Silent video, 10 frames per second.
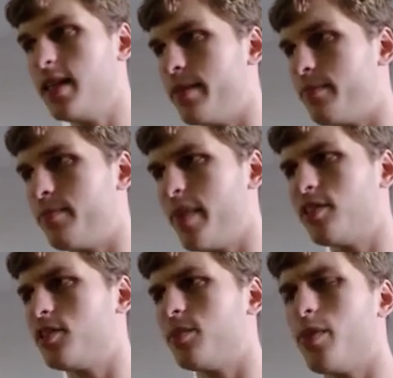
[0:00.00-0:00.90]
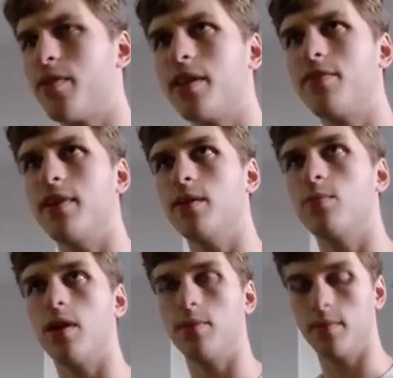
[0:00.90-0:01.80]
it patches it perfectly fine, no
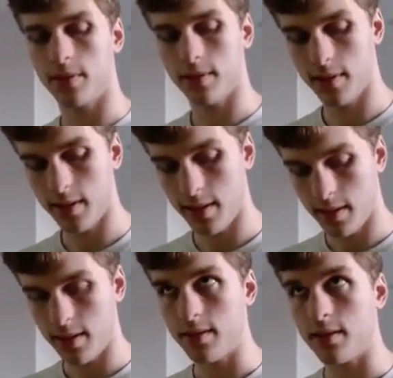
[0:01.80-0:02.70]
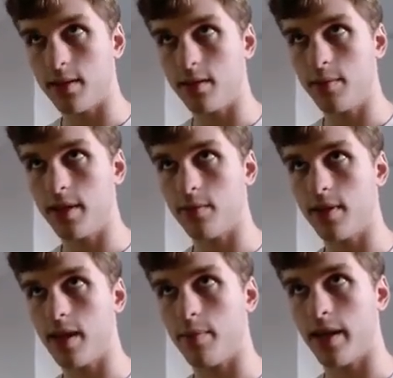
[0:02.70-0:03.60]
problems. So let me get
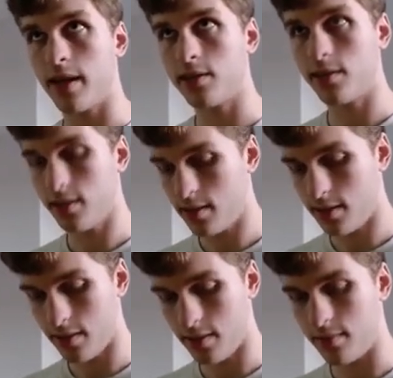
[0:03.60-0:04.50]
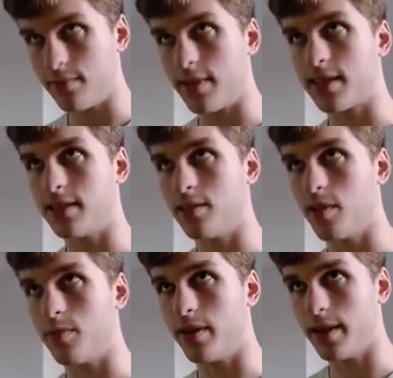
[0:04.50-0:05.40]
rid of that patch so I don't
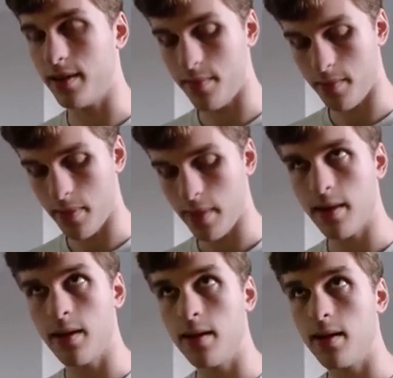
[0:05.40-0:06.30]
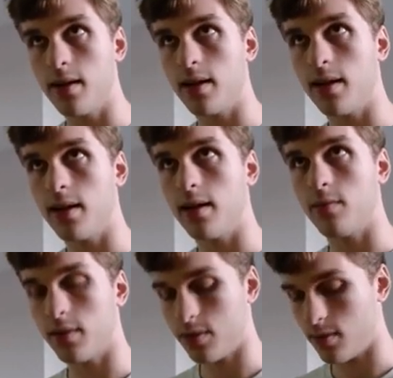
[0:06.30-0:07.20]
accidentally reapply it.
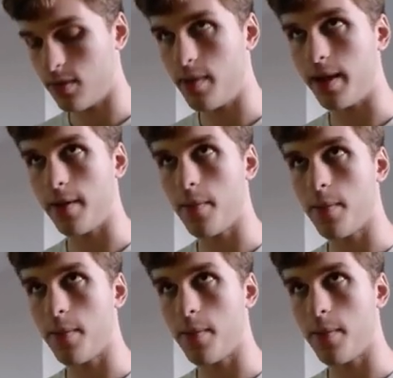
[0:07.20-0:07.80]
And let's run make.